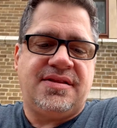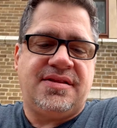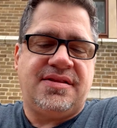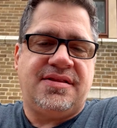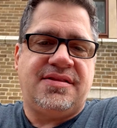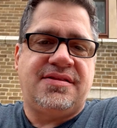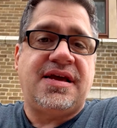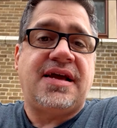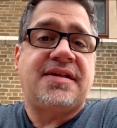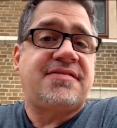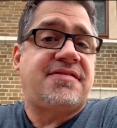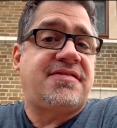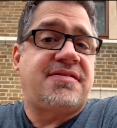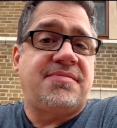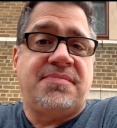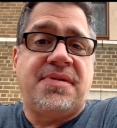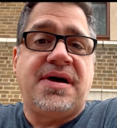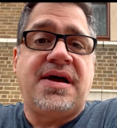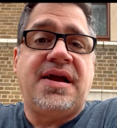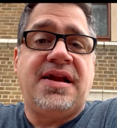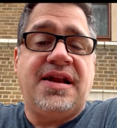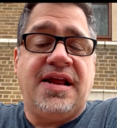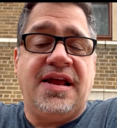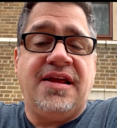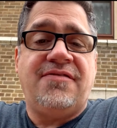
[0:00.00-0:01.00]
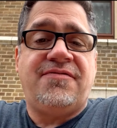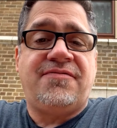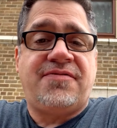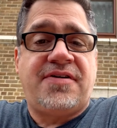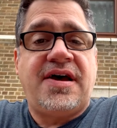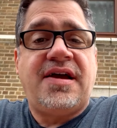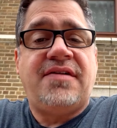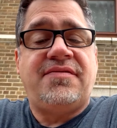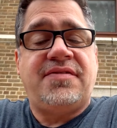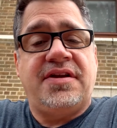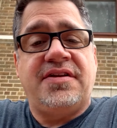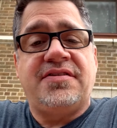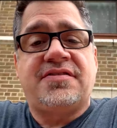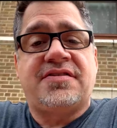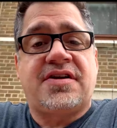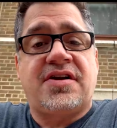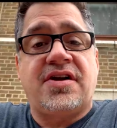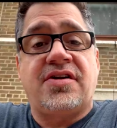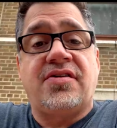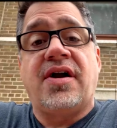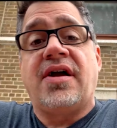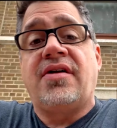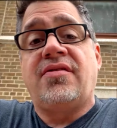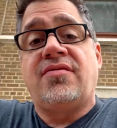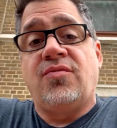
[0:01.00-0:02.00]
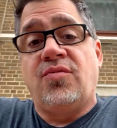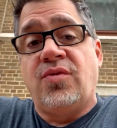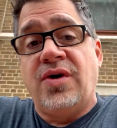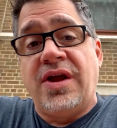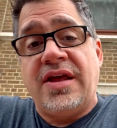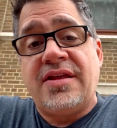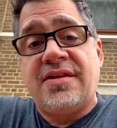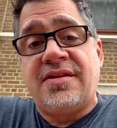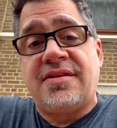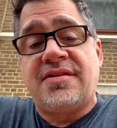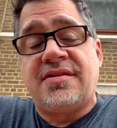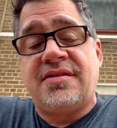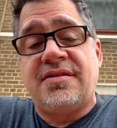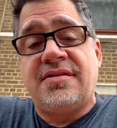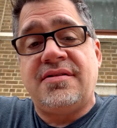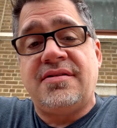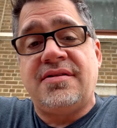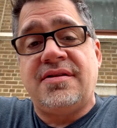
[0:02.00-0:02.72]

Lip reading: that's the Mine A5 that he's carrying around with